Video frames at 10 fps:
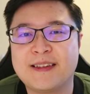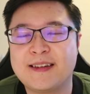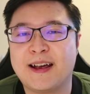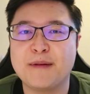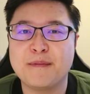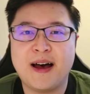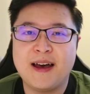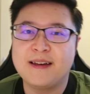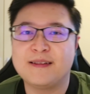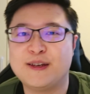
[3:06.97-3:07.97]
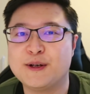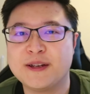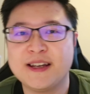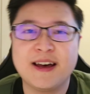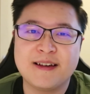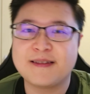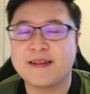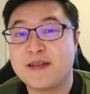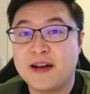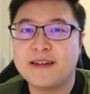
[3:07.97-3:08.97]
take up my duty as a
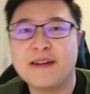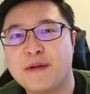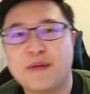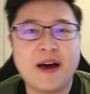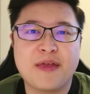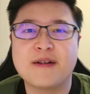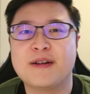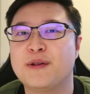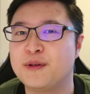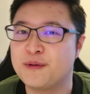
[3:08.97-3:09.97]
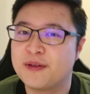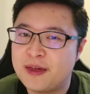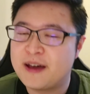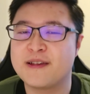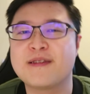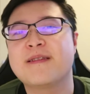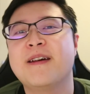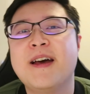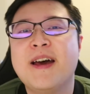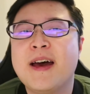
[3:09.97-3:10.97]
son and a brother, do things,
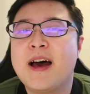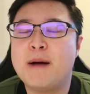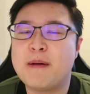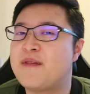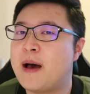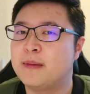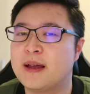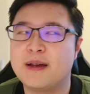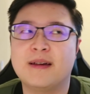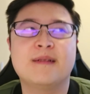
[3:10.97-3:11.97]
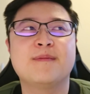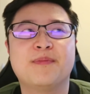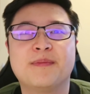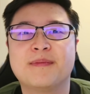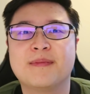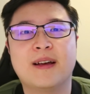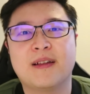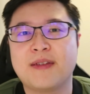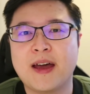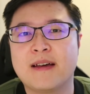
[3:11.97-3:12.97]
help my family
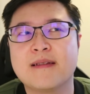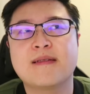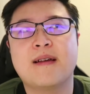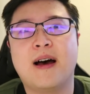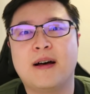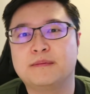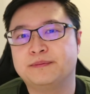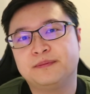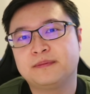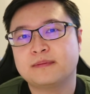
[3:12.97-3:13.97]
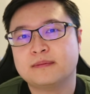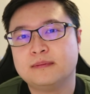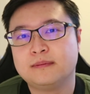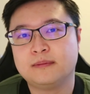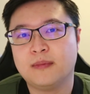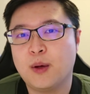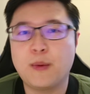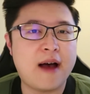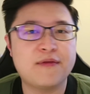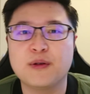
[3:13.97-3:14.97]
on things.
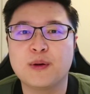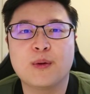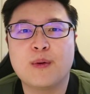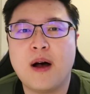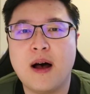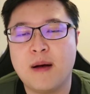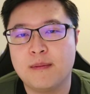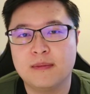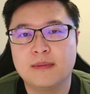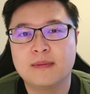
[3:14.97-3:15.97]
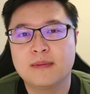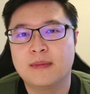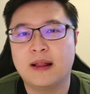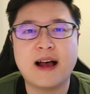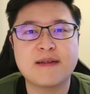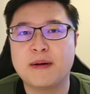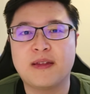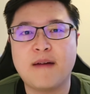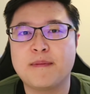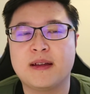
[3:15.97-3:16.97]
We have to the last
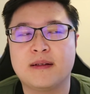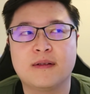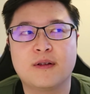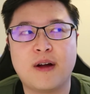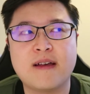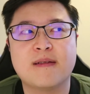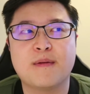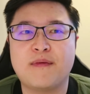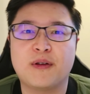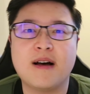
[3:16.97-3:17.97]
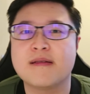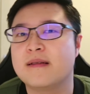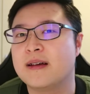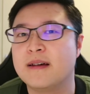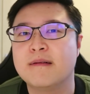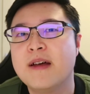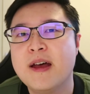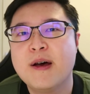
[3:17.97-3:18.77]
month have been crazy. We have to constantly